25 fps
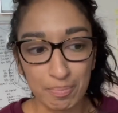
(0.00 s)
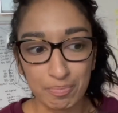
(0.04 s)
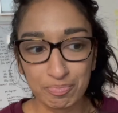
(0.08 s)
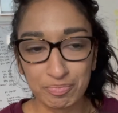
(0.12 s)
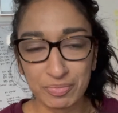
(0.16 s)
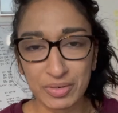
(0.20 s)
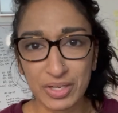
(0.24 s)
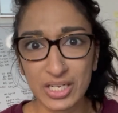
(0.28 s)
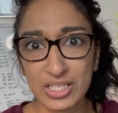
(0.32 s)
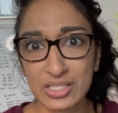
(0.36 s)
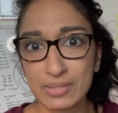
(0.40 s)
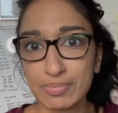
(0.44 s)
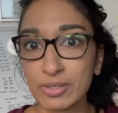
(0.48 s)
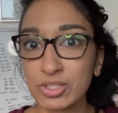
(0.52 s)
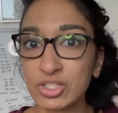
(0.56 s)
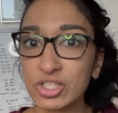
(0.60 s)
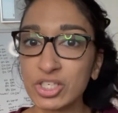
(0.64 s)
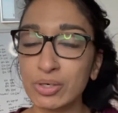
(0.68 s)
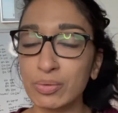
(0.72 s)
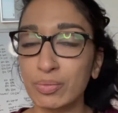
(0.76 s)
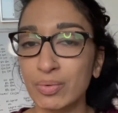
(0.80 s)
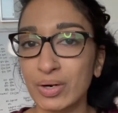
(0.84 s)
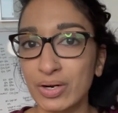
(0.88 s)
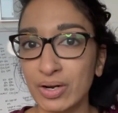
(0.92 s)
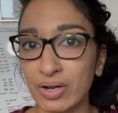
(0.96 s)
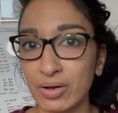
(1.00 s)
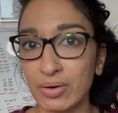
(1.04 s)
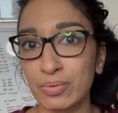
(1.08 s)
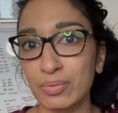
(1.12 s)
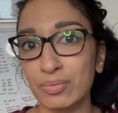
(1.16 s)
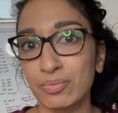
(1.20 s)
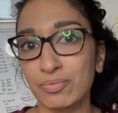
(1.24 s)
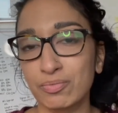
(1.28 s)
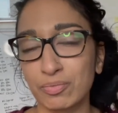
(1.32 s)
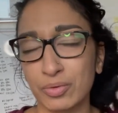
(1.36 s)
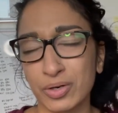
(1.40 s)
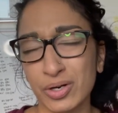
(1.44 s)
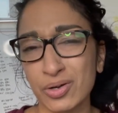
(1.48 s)
especially when
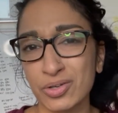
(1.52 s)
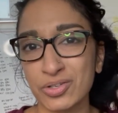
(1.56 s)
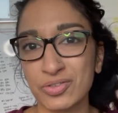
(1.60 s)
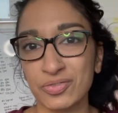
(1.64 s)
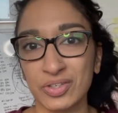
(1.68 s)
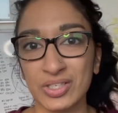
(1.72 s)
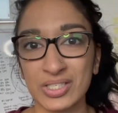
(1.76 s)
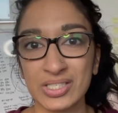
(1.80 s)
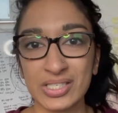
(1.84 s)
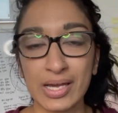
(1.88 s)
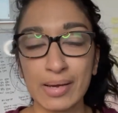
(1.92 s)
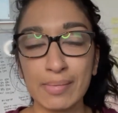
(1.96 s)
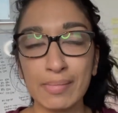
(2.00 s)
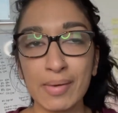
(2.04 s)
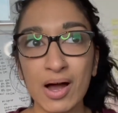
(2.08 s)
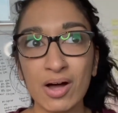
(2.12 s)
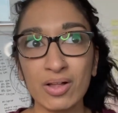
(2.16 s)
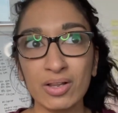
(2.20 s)
reels first came out,